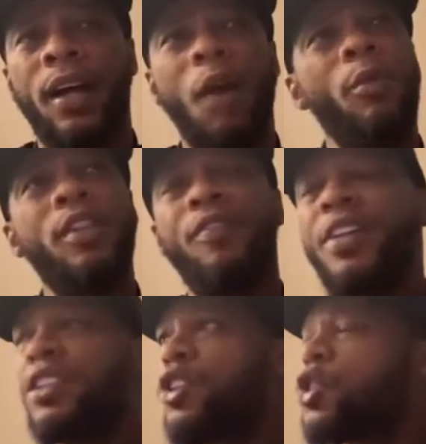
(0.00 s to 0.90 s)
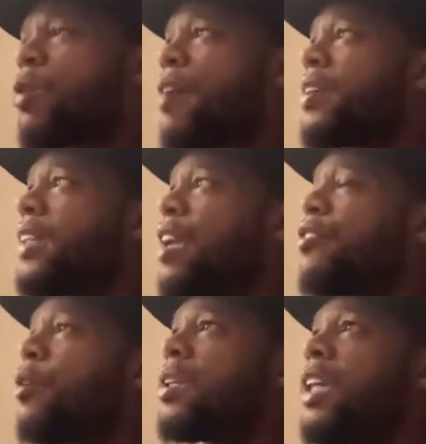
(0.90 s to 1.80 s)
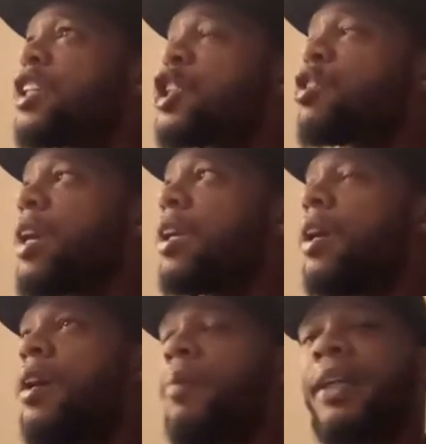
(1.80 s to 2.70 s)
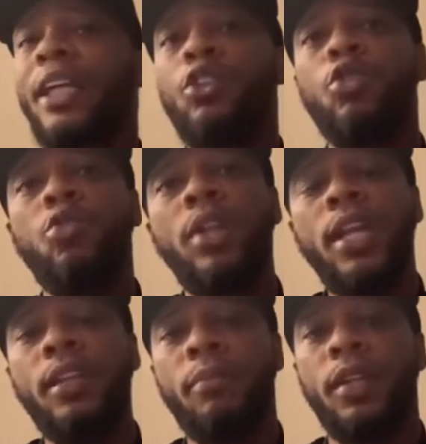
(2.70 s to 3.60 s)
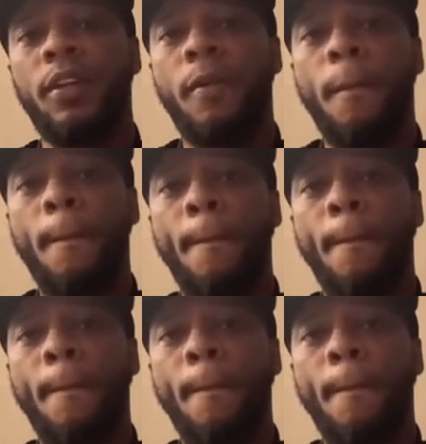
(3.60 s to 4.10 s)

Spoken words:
I went and visited you every day for a year straight because I knew you needed me.